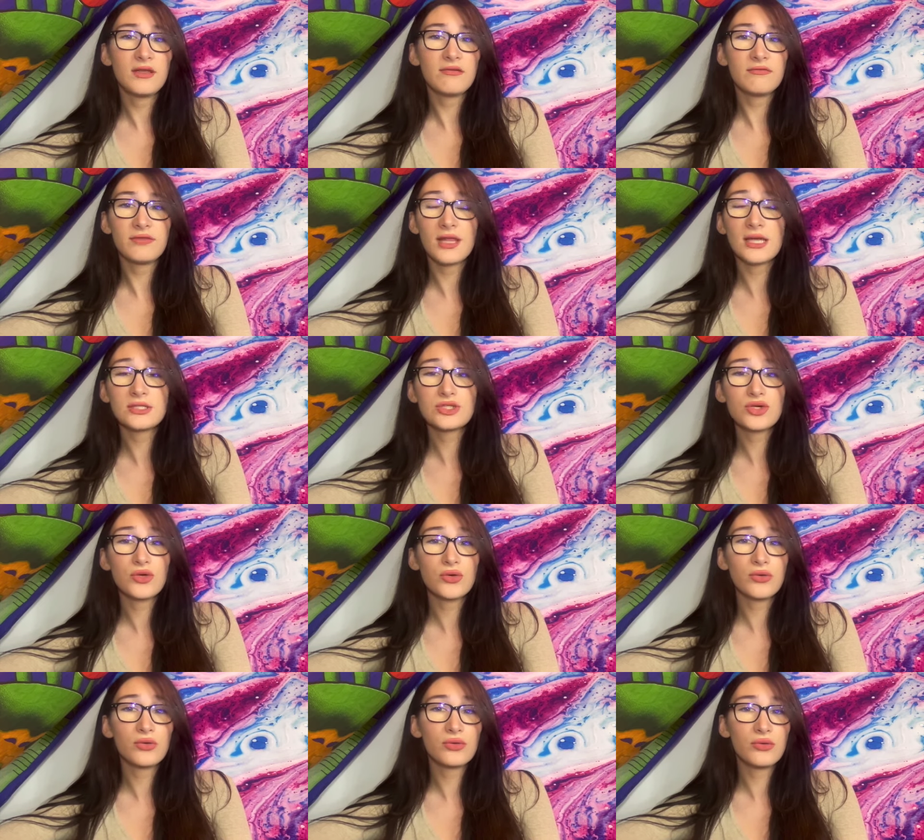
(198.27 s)
flat
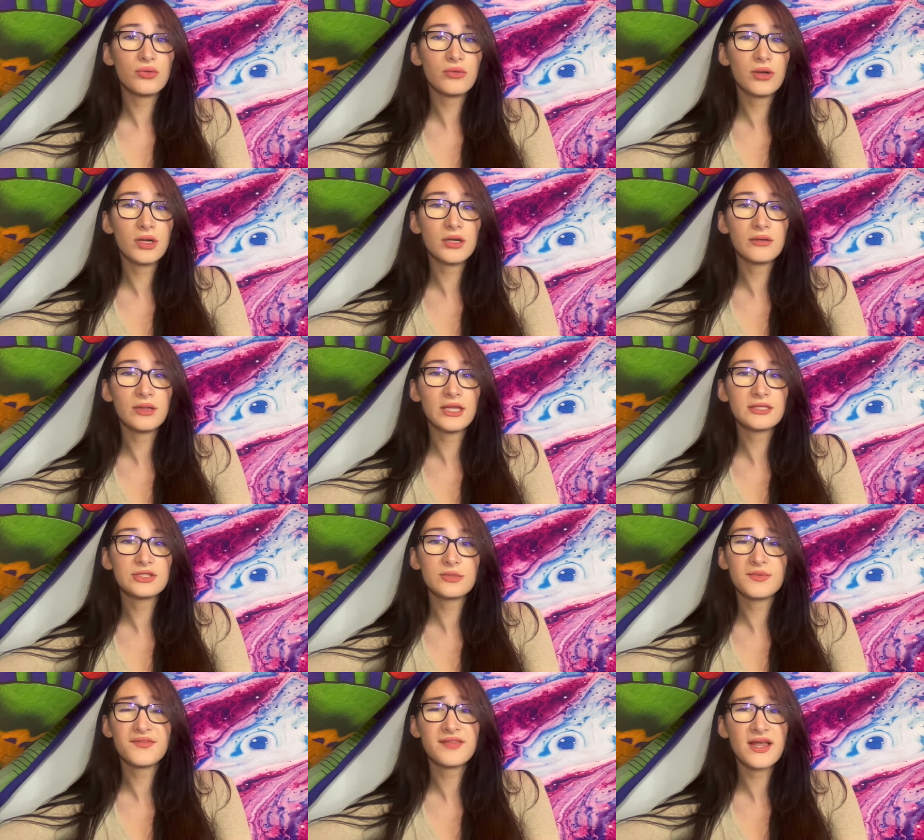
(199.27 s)
toe or like
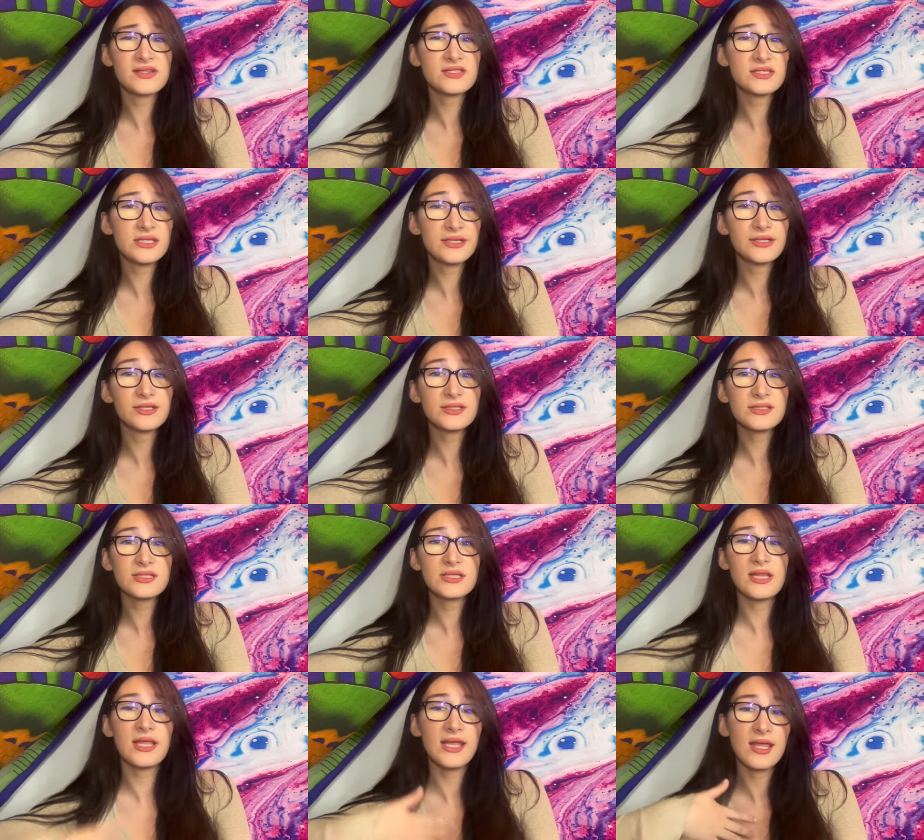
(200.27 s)
super flat sneakers
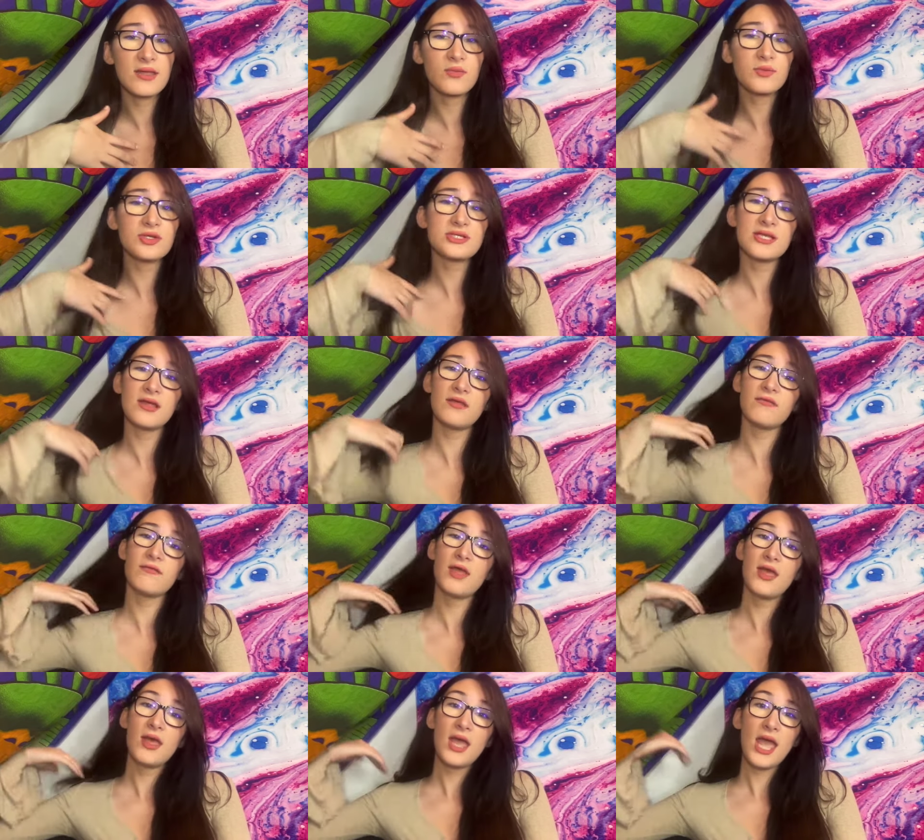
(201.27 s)
to like help yourself.
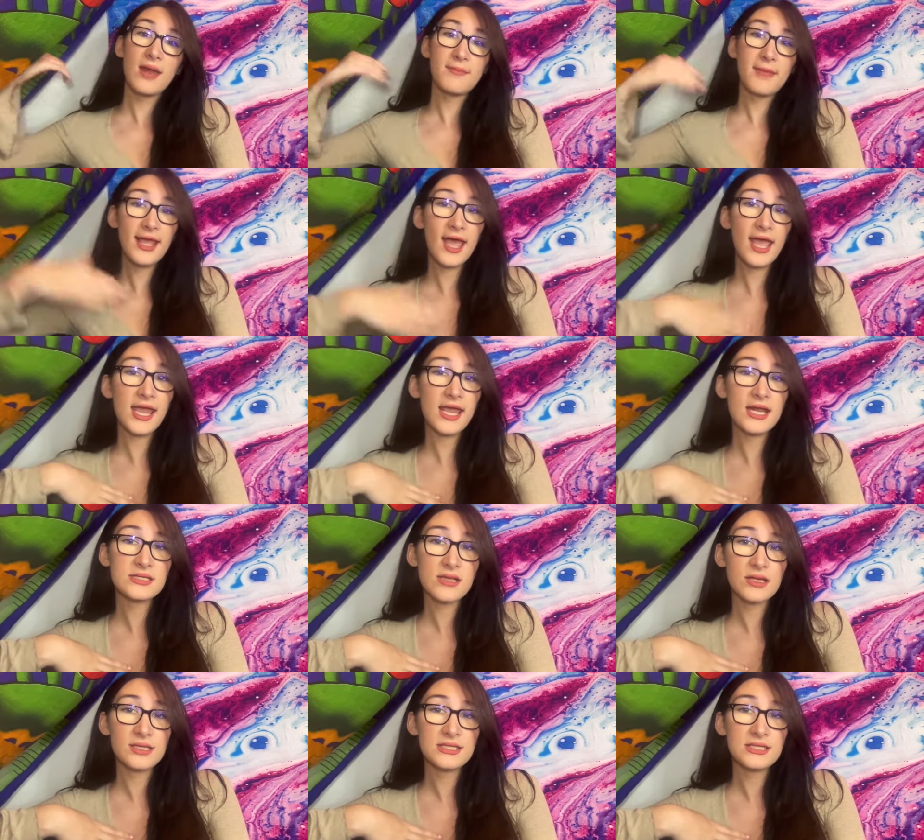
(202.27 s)
And my height has
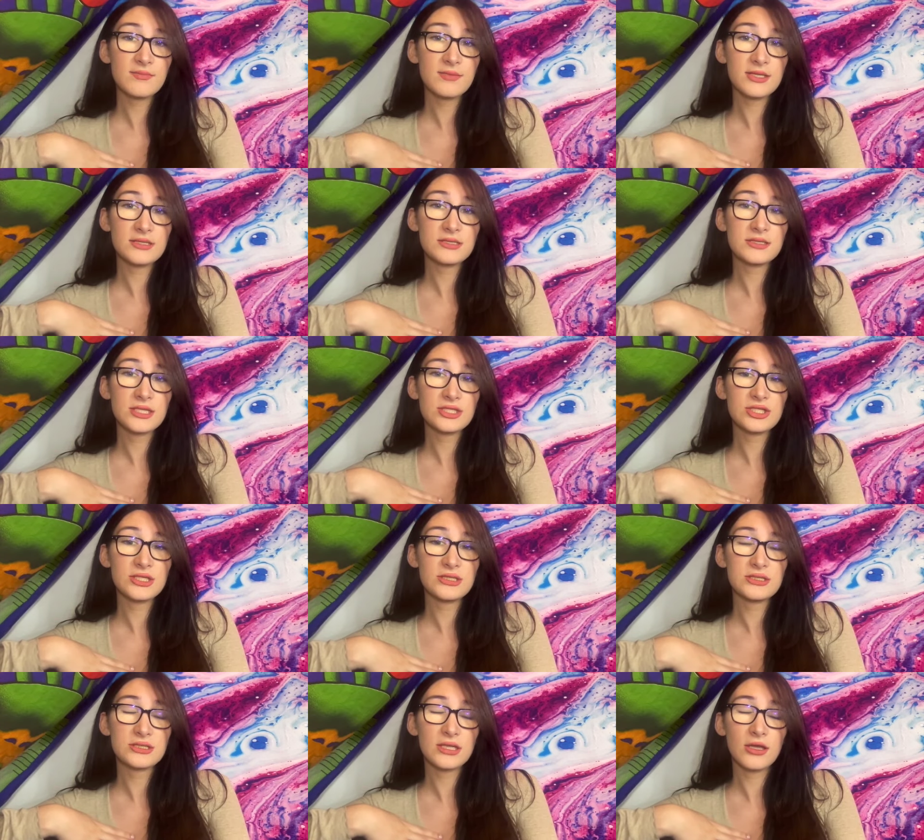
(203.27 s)
honestly been such an
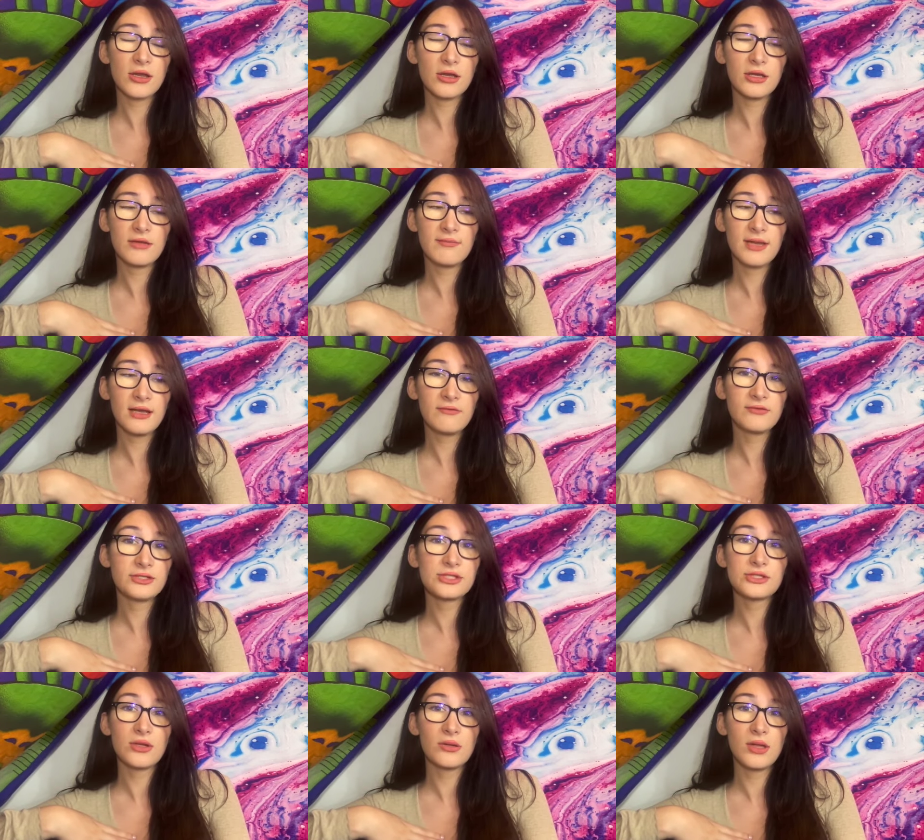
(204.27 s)
insecurity of mine for
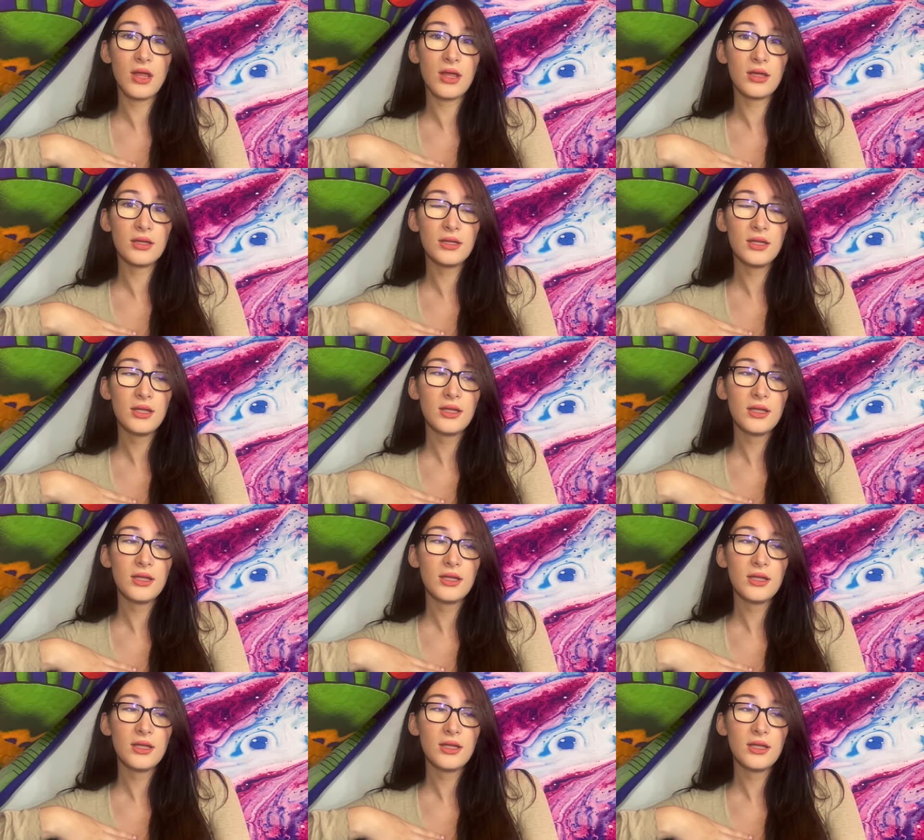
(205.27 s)
so long.